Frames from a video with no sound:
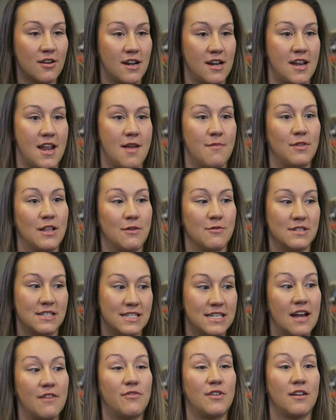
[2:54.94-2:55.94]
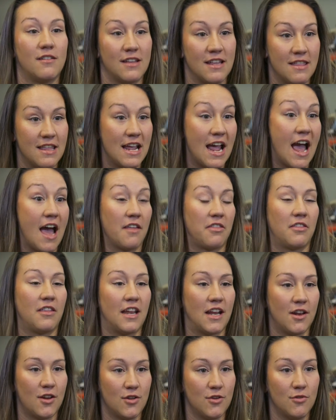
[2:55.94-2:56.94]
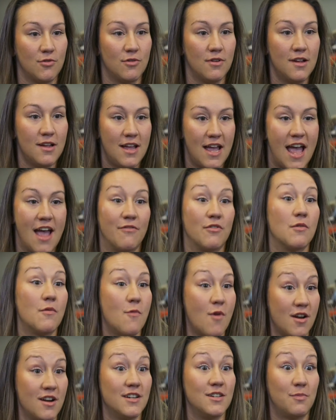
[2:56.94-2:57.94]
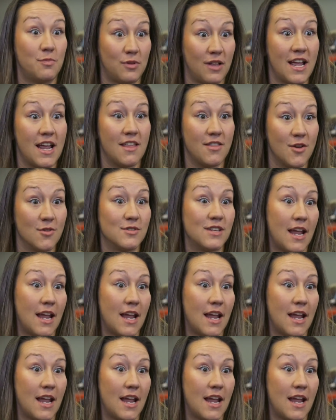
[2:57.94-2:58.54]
and Emily was definitely the athlete who everyone wanted to play those